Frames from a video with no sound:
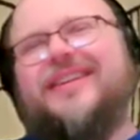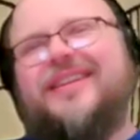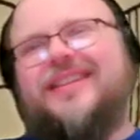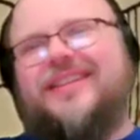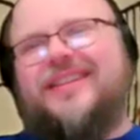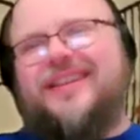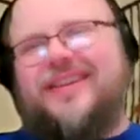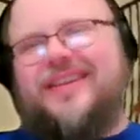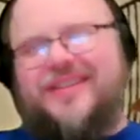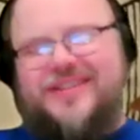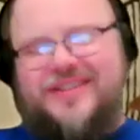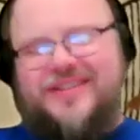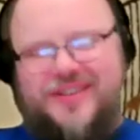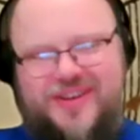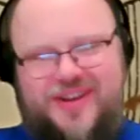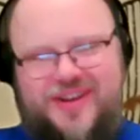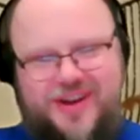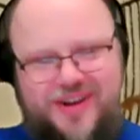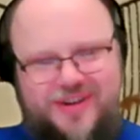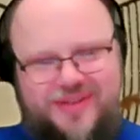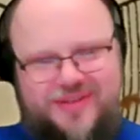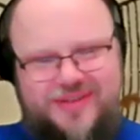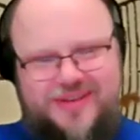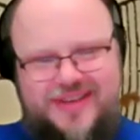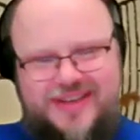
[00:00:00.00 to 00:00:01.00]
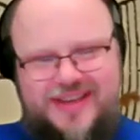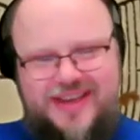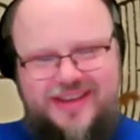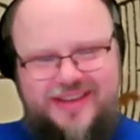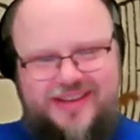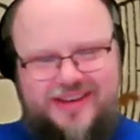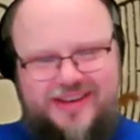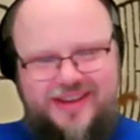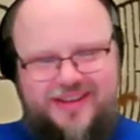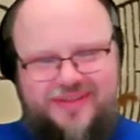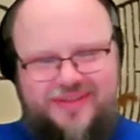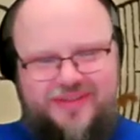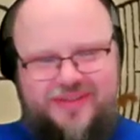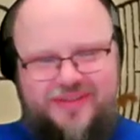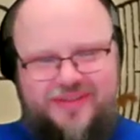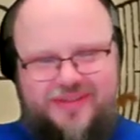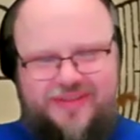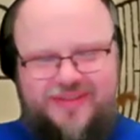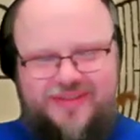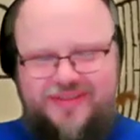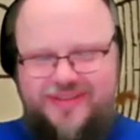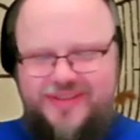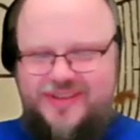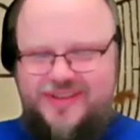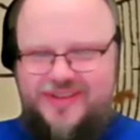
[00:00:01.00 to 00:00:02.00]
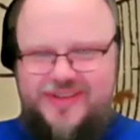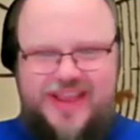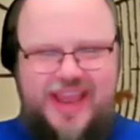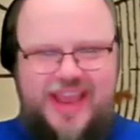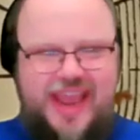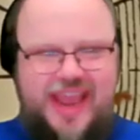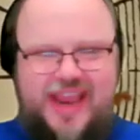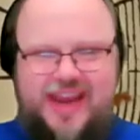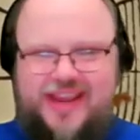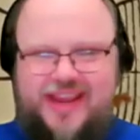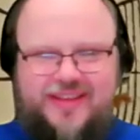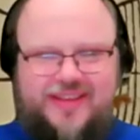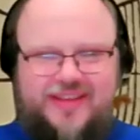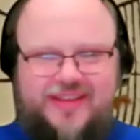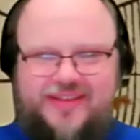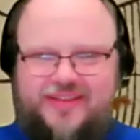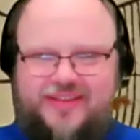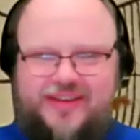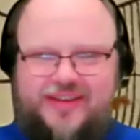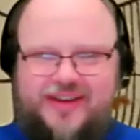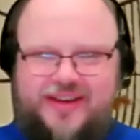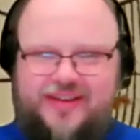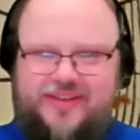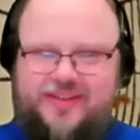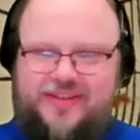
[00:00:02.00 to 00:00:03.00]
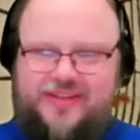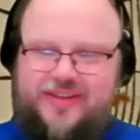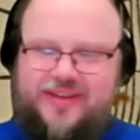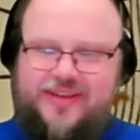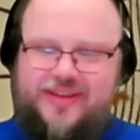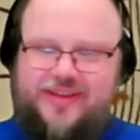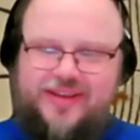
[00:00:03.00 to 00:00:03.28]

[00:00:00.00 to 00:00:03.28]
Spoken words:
There's no dignity for any of these guys.